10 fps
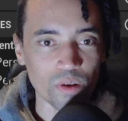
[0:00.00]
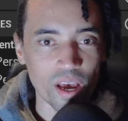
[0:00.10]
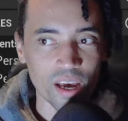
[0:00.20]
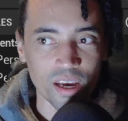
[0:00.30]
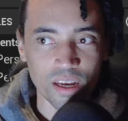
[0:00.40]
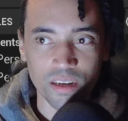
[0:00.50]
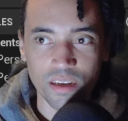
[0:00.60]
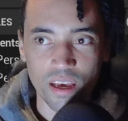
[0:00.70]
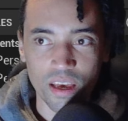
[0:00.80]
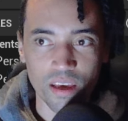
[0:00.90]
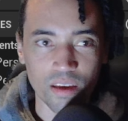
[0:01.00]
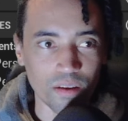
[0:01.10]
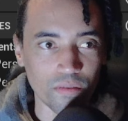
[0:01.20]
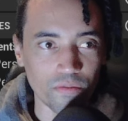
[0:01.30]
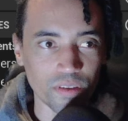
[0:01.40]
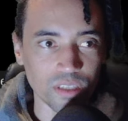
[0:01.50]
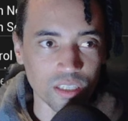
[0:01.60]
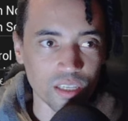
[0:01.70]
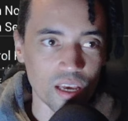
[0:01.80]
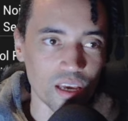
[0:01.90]
Add a
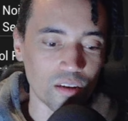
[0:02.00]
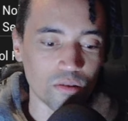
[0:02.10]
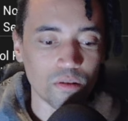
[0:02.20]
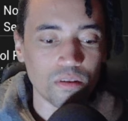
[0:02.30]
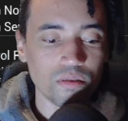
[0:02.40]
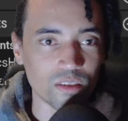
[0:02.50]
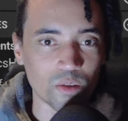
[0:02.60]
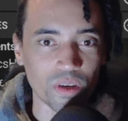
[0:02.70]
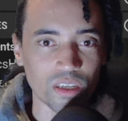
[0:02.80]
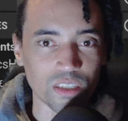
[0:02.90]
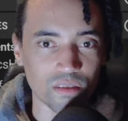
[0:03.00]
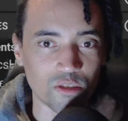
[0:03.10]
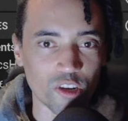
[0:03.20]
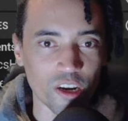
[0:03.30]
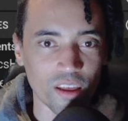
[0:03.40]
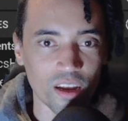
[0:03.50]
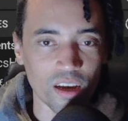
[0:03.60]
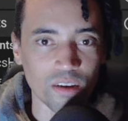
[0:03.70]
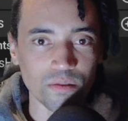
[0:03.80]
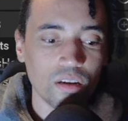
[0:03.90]
physics handle, so we can just drag that
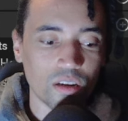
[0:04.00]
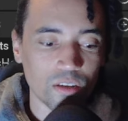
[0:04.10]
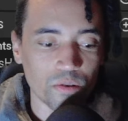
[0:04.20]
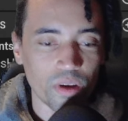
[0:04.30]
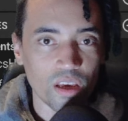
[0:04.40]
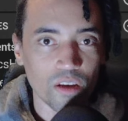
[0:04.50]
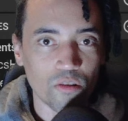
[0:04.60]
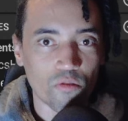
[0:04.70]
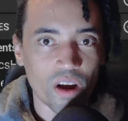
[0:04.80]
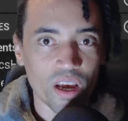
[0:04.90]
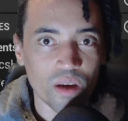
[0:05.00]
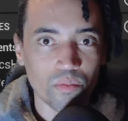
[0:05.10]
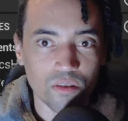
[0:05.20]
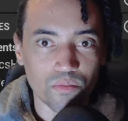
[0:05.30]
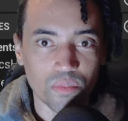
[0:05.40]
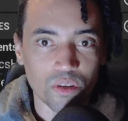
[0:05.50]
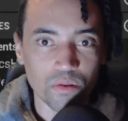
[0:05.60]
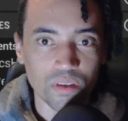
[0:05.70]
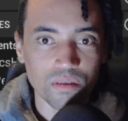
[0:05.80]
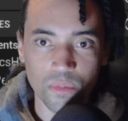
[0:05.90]
out. Going to do a grab
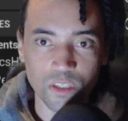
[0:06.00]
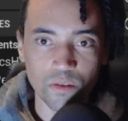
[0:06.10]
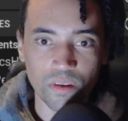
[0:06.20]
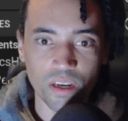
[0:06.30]
component. Let's do at